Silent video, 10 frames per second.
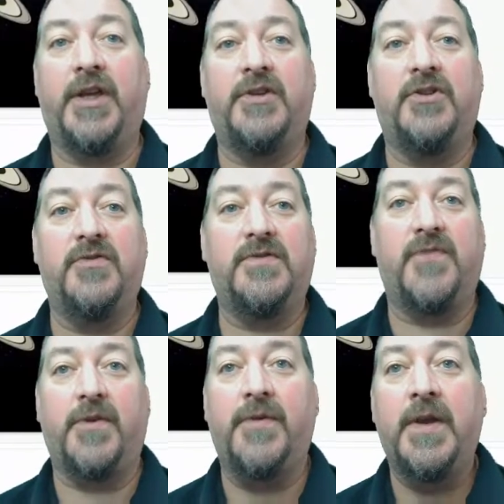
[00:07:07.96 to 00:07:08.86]
and
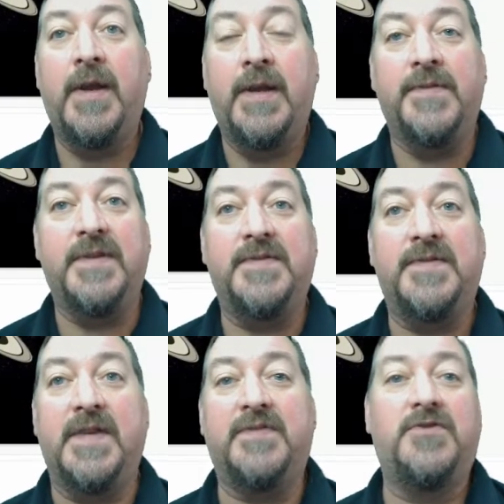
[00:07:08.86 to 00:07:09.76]
useful. This
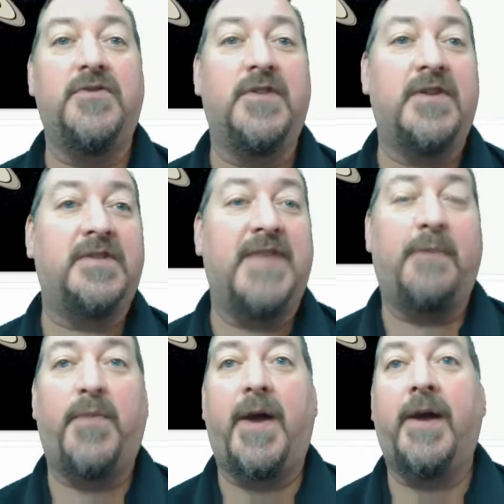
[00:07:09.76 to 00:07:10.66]
is a student
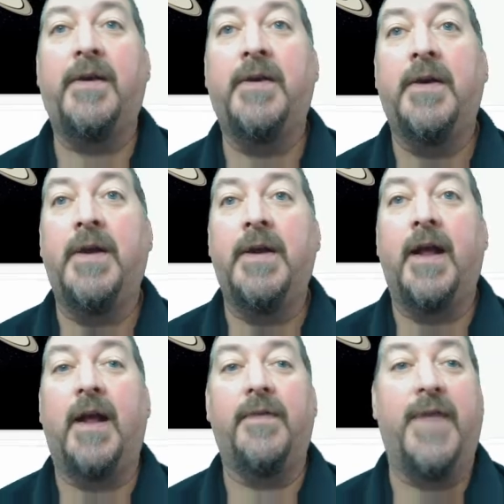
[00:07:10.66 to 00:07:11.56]
exemplar
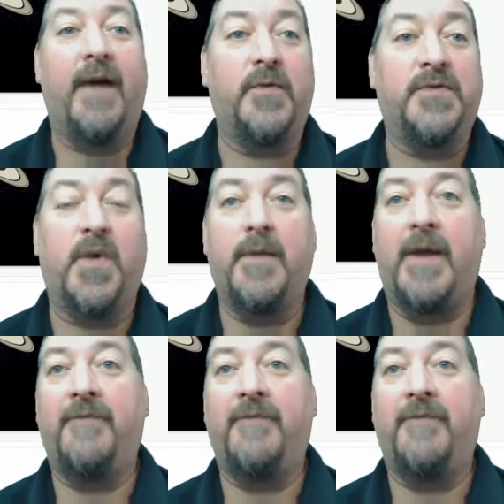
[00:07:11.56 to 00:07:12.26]
that was one of my